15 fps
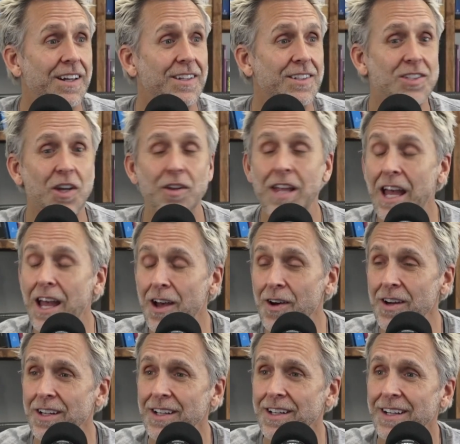So
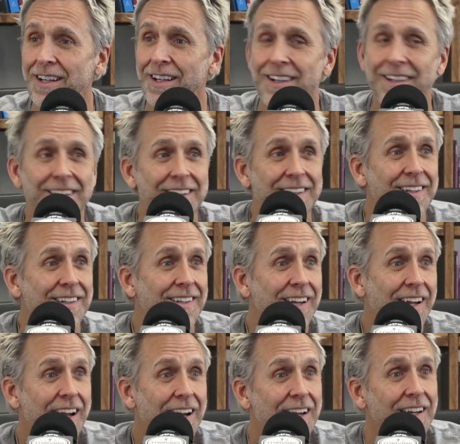now,
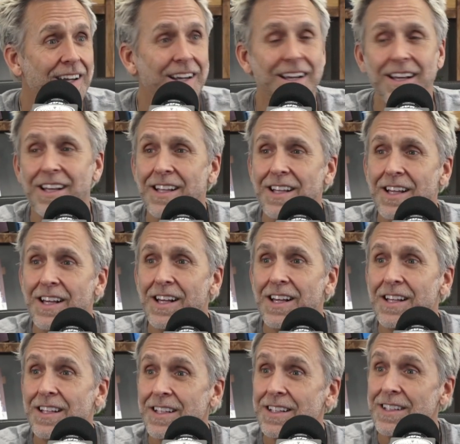yeah.
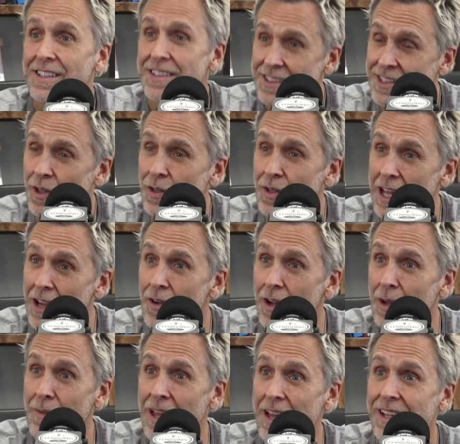So now
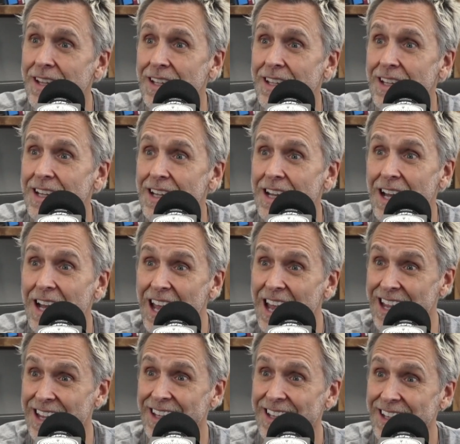I'm like,
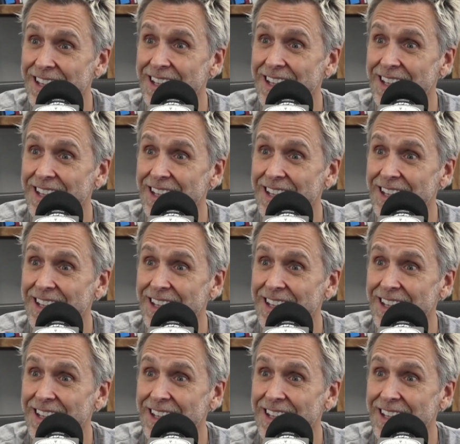hey,